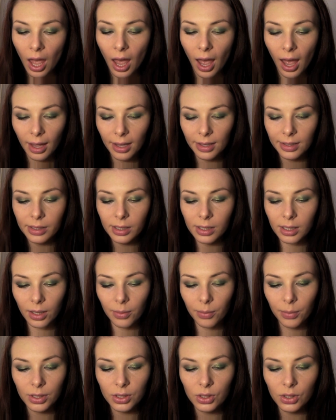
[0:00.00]
And
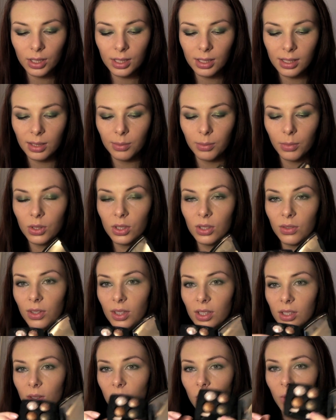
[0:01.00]
as you can see, most of
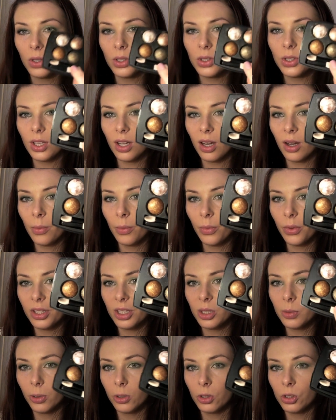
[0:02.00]
these quads come with the
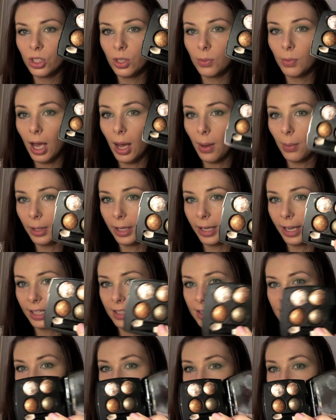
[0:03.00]
sponge tip
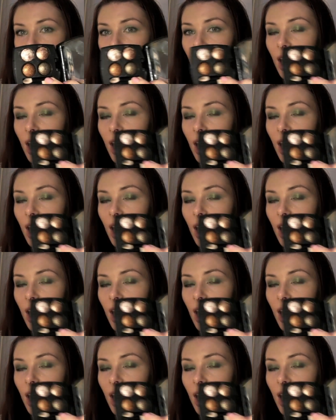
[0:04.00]
applicators.